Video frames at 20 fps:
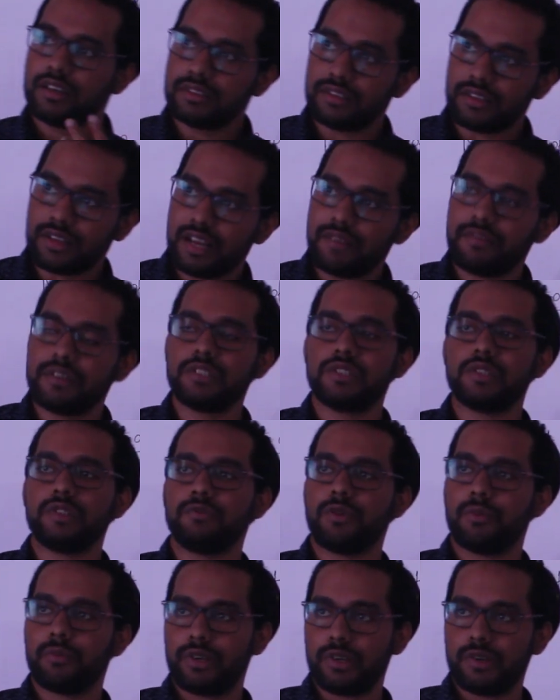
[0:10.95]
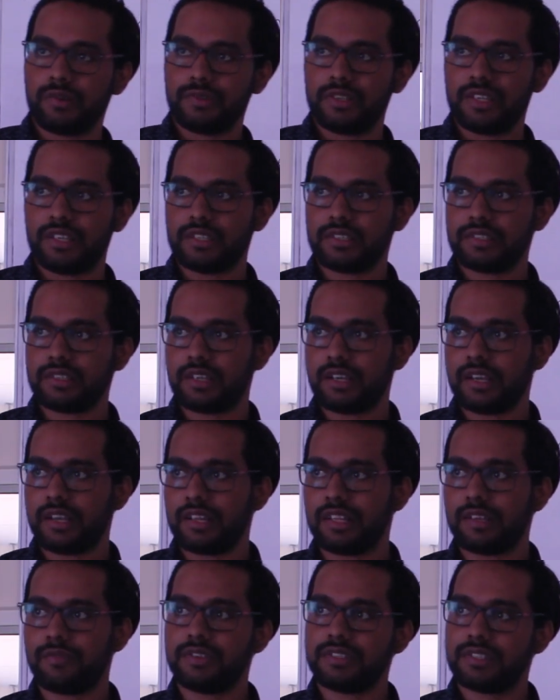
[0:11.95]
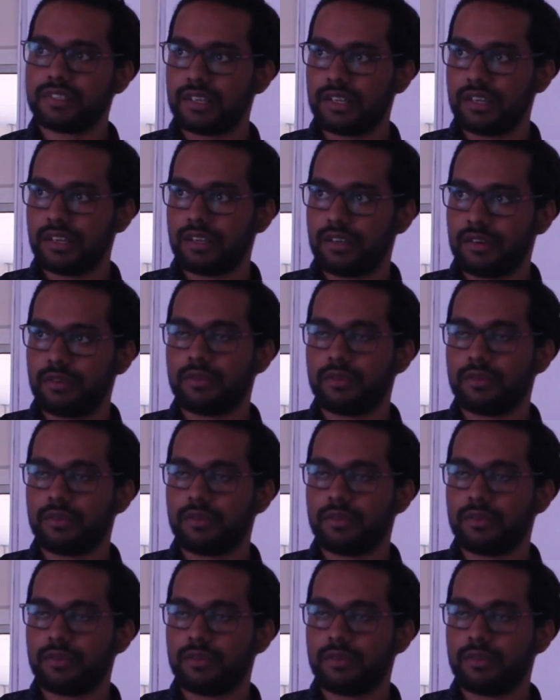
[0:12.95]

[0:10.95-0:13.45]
relevance of moment of inertia, and the physical